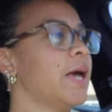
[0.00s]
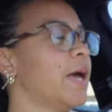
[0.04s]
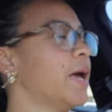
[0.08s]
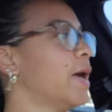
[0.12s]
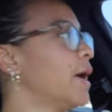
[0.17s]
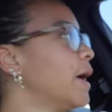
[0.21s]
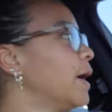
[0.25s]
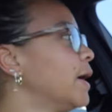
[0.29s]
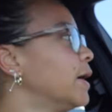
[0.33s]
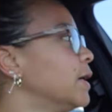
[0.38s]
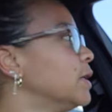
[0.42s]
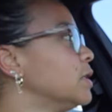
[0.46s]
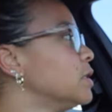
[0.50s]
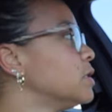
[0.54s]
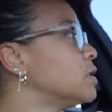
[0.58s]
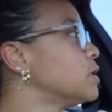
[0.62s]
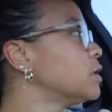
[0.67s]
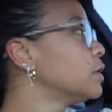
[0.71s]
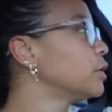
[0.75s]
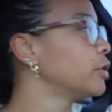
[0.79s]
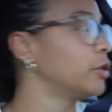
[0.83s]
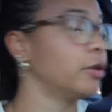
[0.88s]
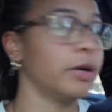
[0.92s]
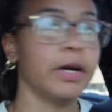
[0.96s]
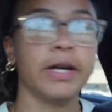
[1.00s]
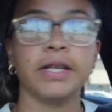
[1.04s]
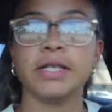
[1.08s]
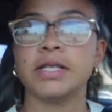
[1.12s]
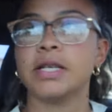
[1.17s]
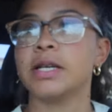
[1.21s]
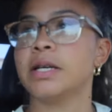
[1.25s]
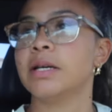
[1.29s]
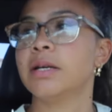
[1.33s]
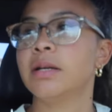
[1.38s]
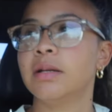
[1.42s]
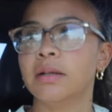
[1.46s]
and
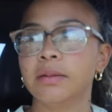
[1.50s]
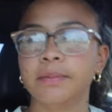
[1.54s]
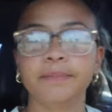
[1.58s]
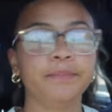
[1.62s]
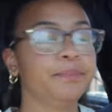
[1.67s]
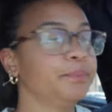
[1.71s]
granted,